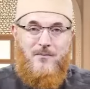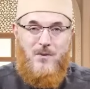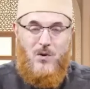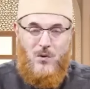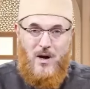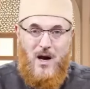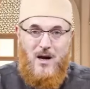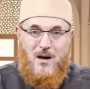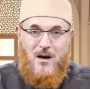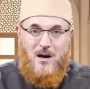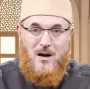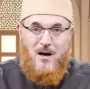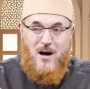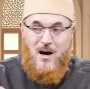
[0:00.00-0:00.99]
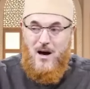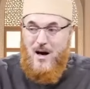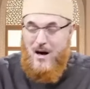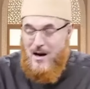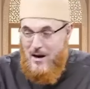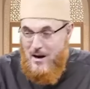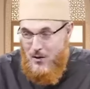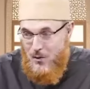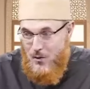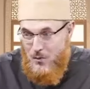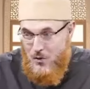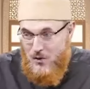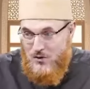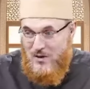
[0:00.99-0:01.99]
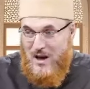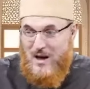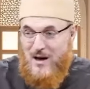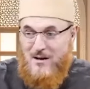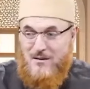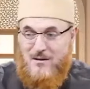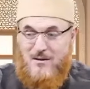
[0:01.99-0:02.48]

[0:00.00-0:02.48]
okay? Al-Rihul Mursala.